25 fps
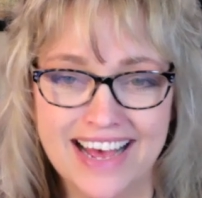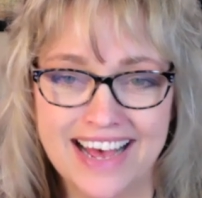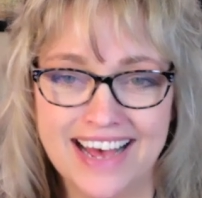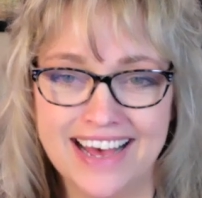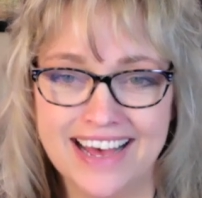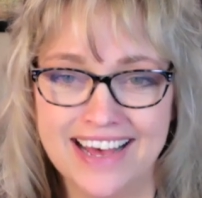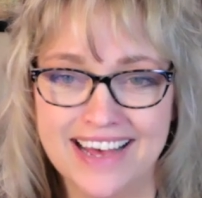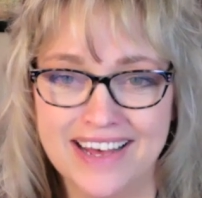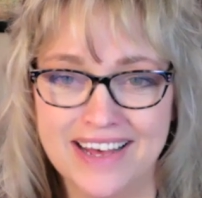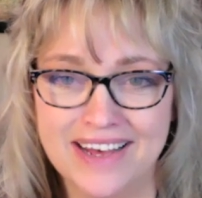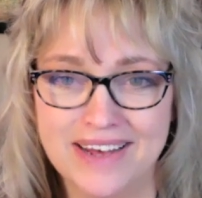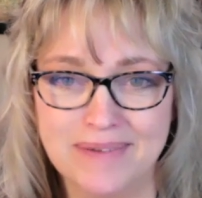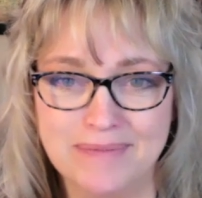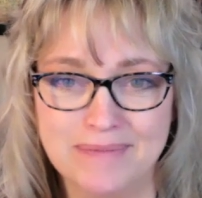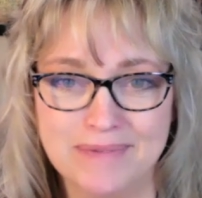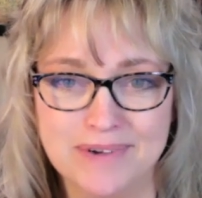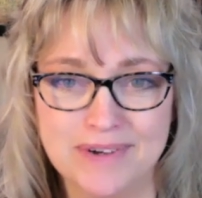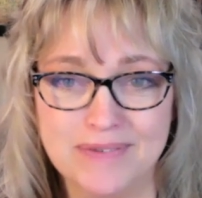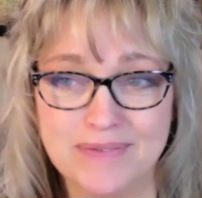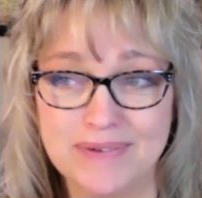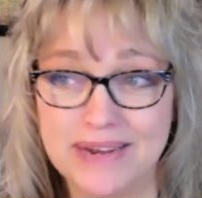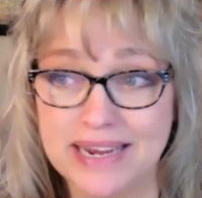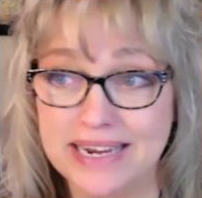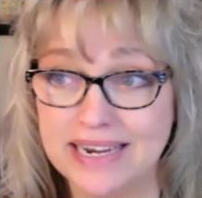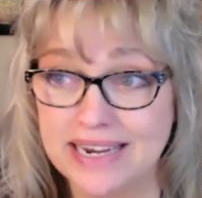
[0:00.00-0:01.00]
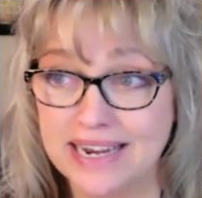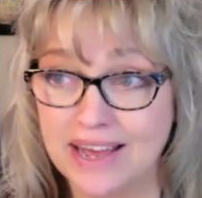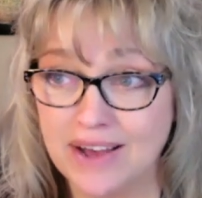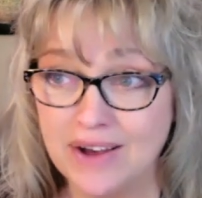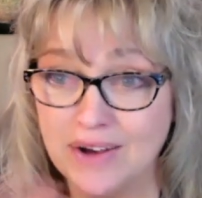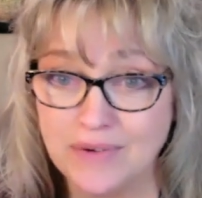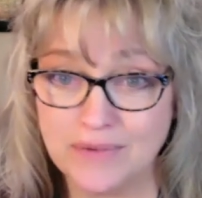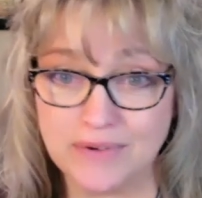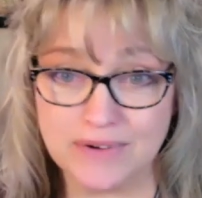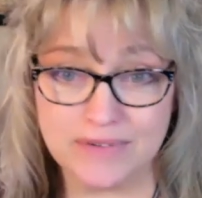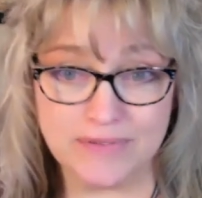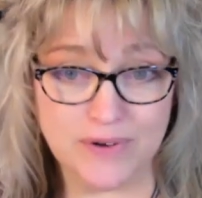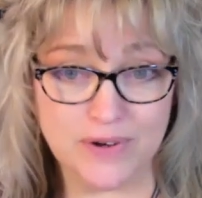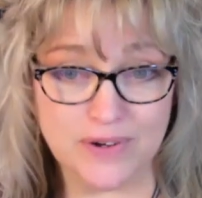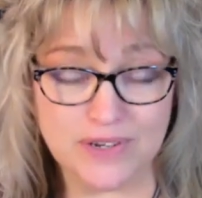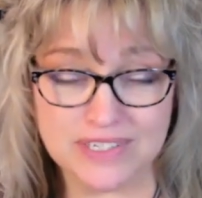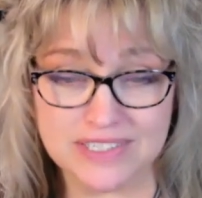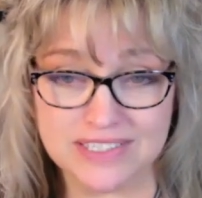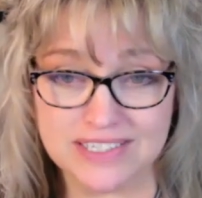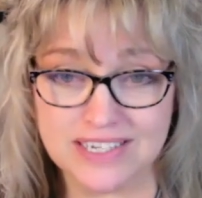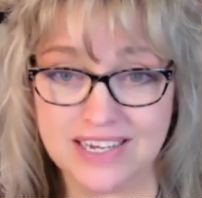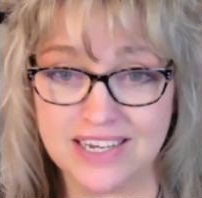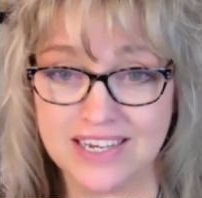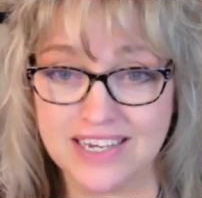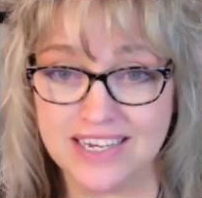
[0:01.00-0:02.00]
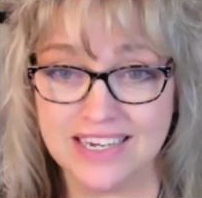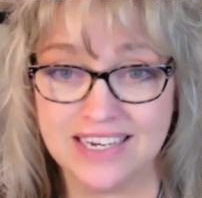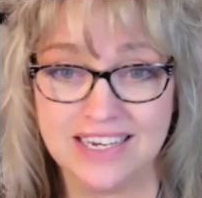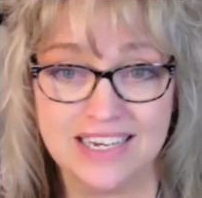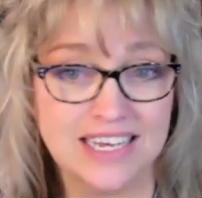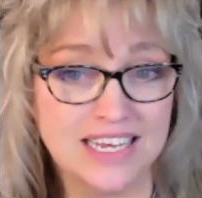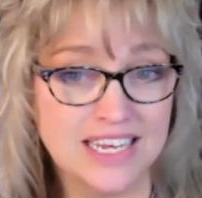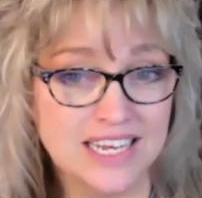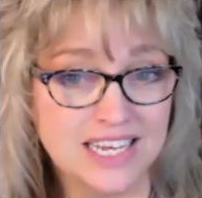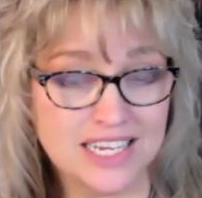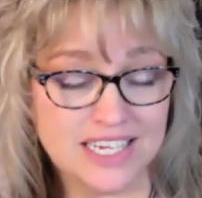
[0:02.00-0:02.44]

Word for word: Um, right now, we're focused on